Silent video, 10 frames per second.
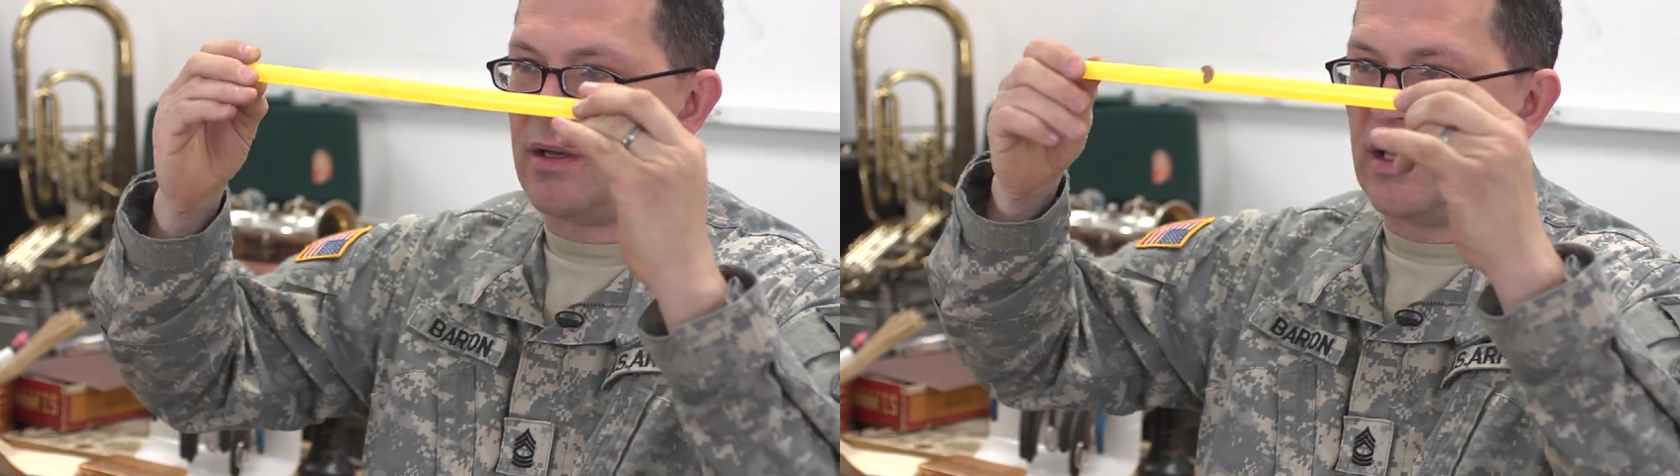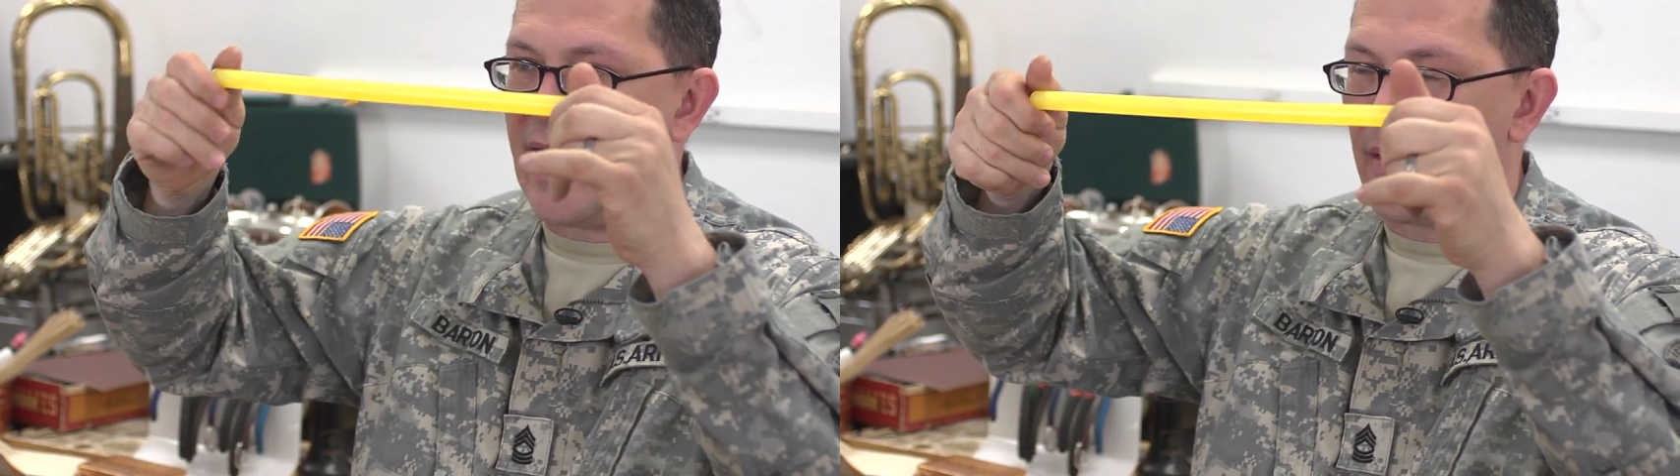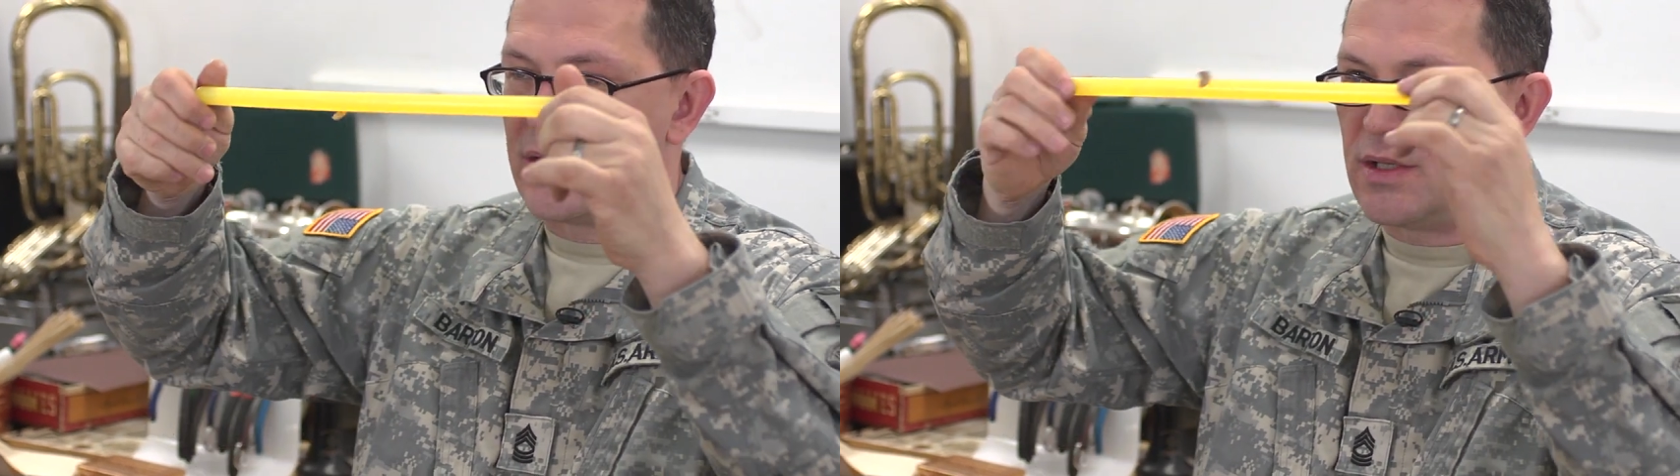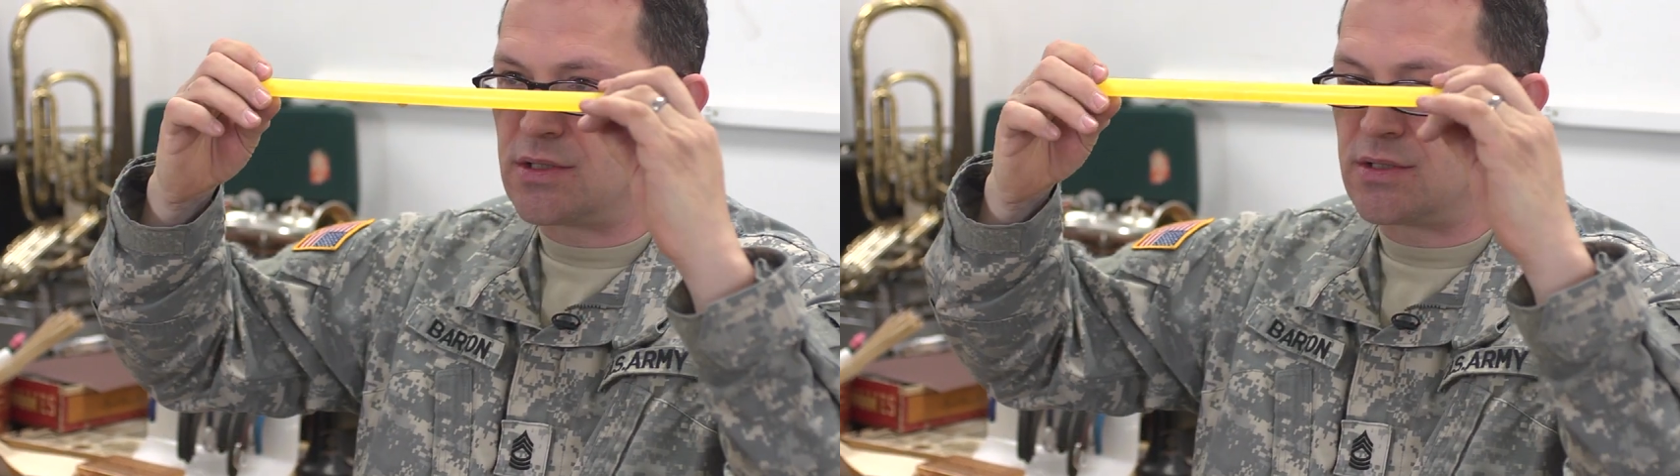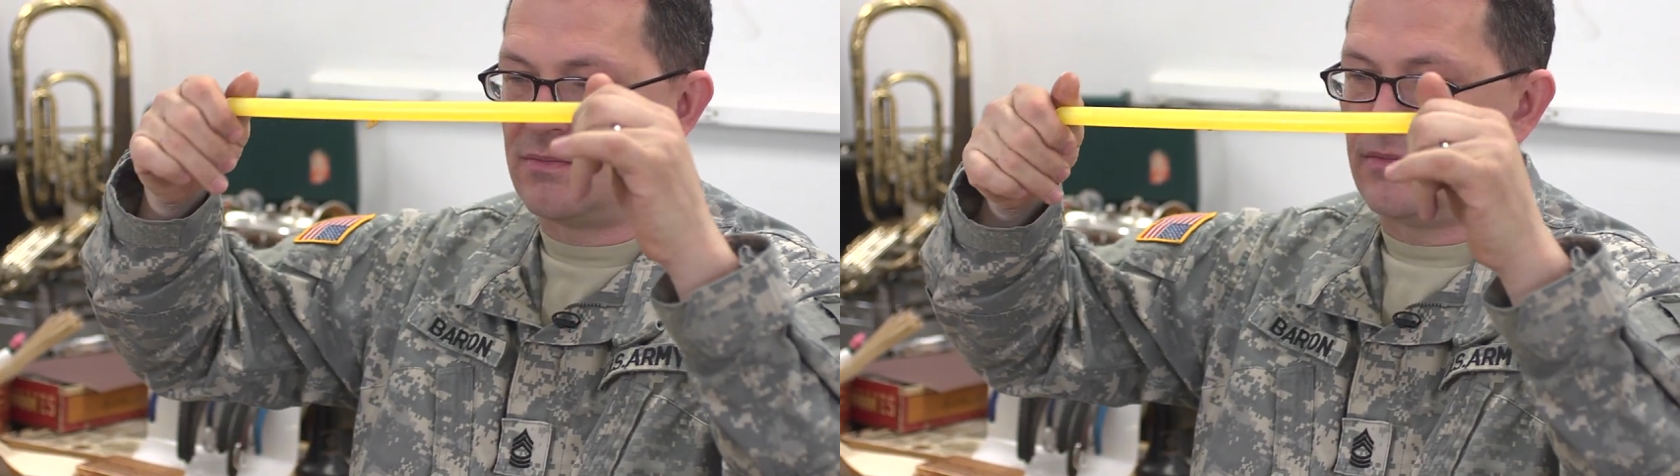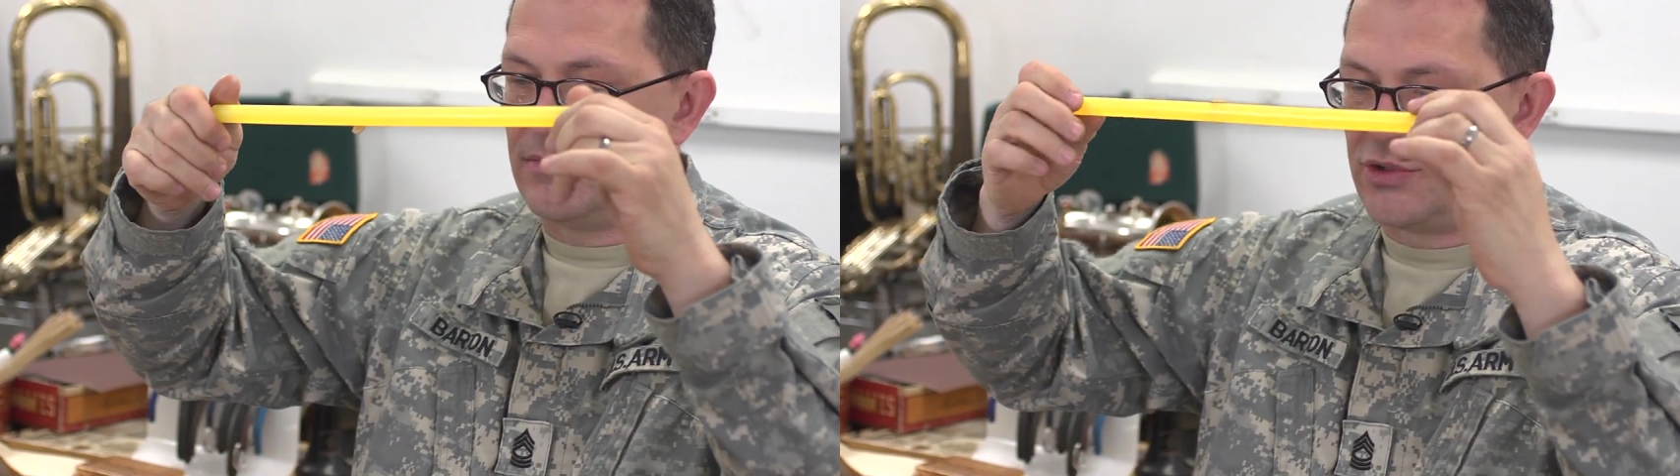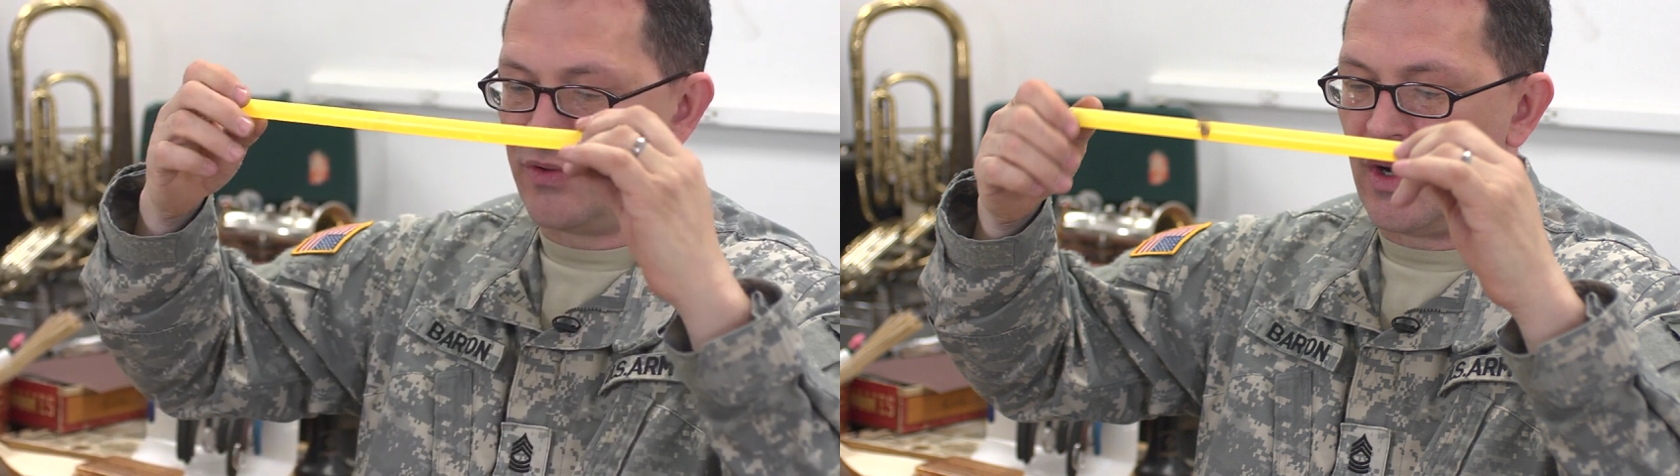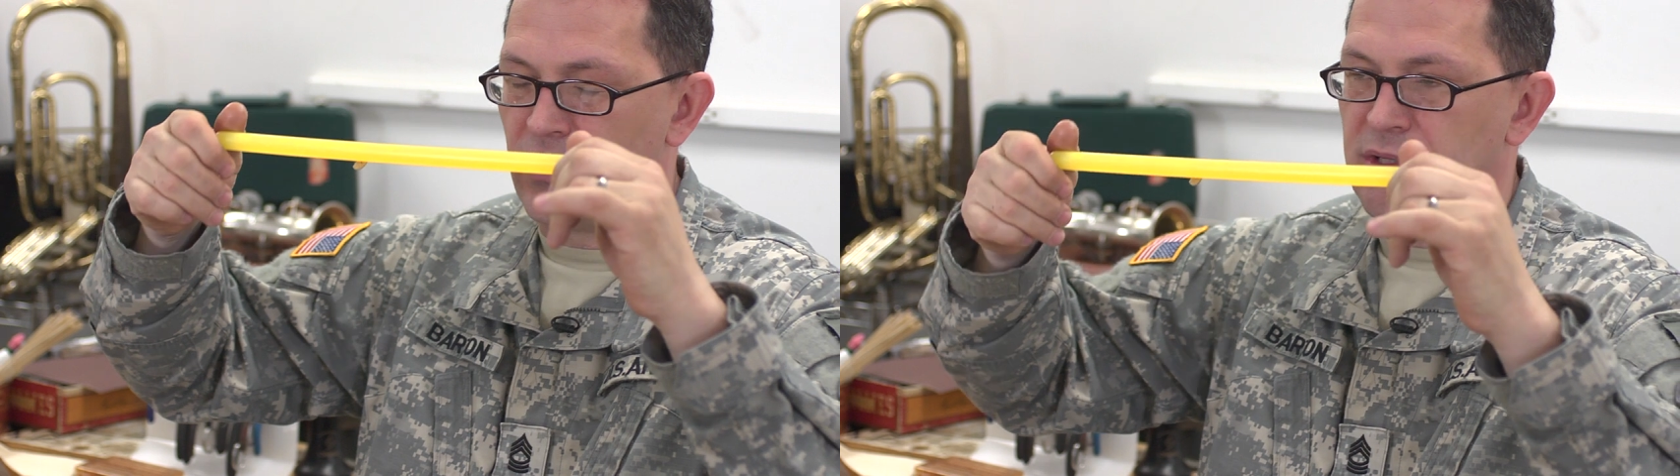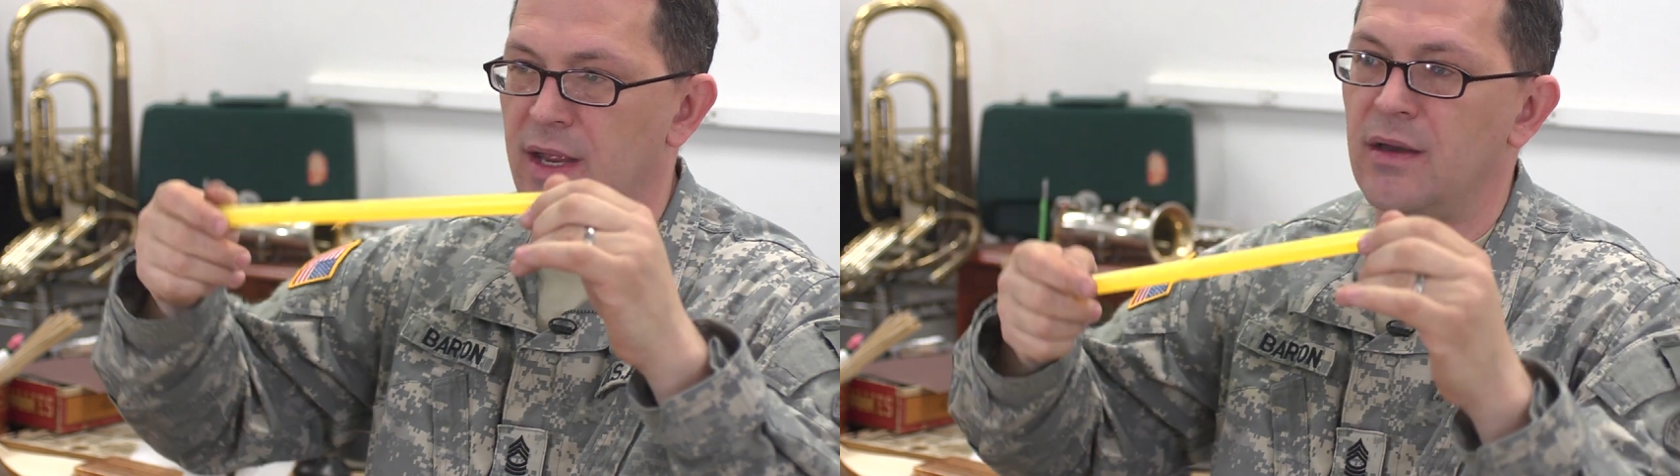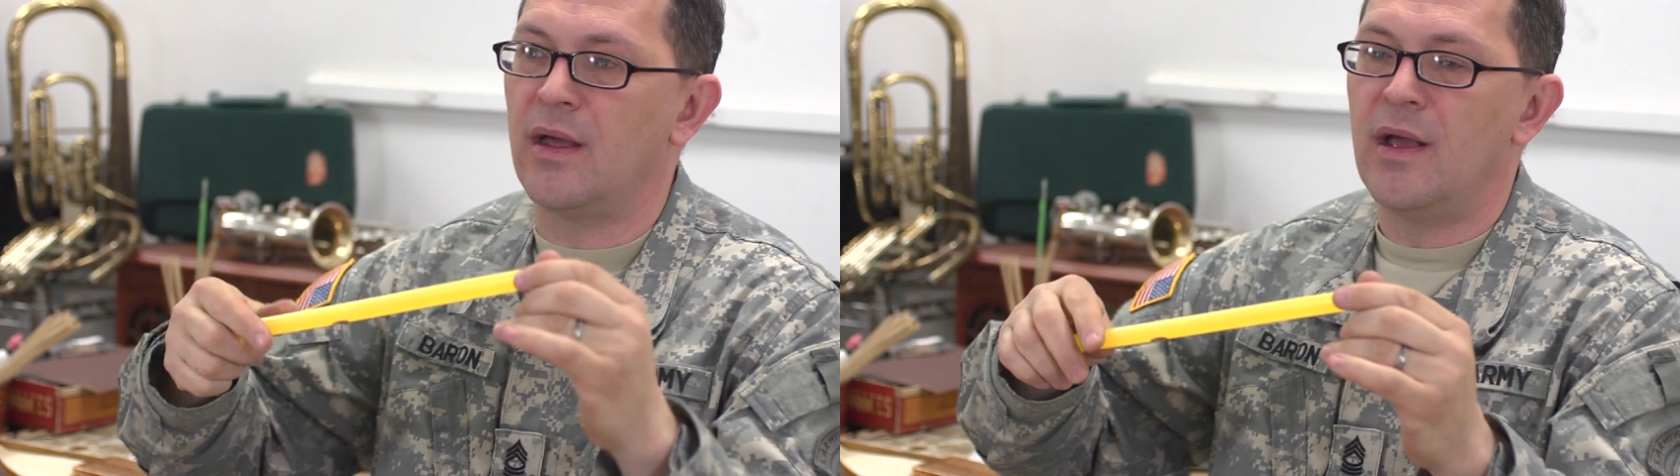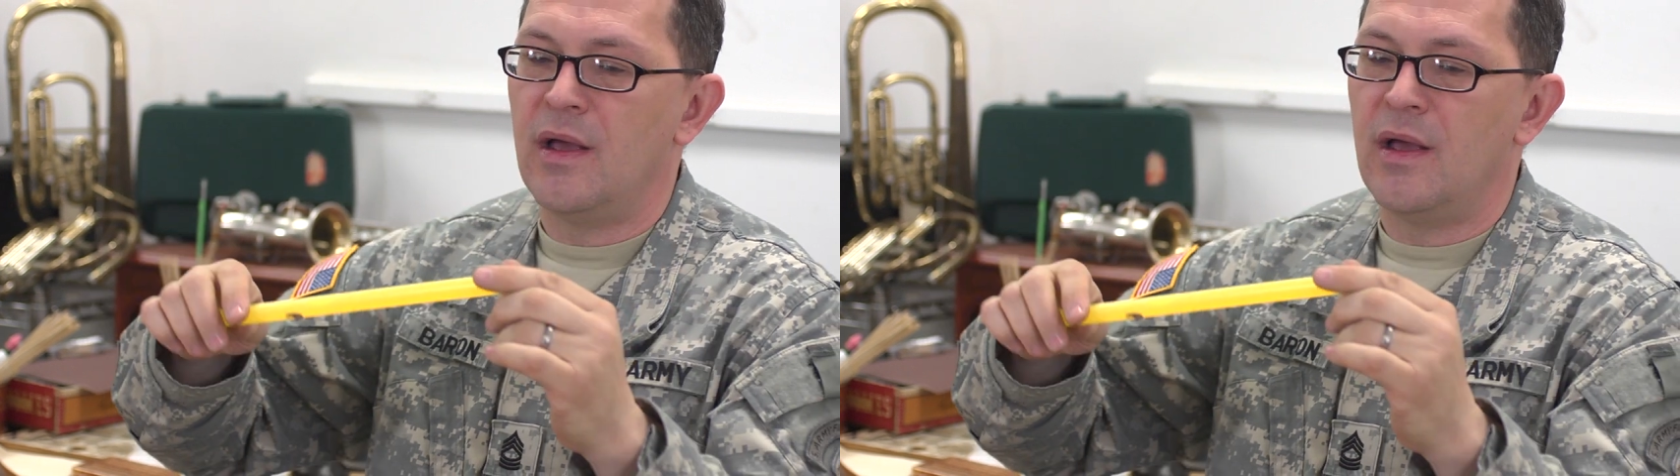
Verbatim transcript: allowing this to rotate.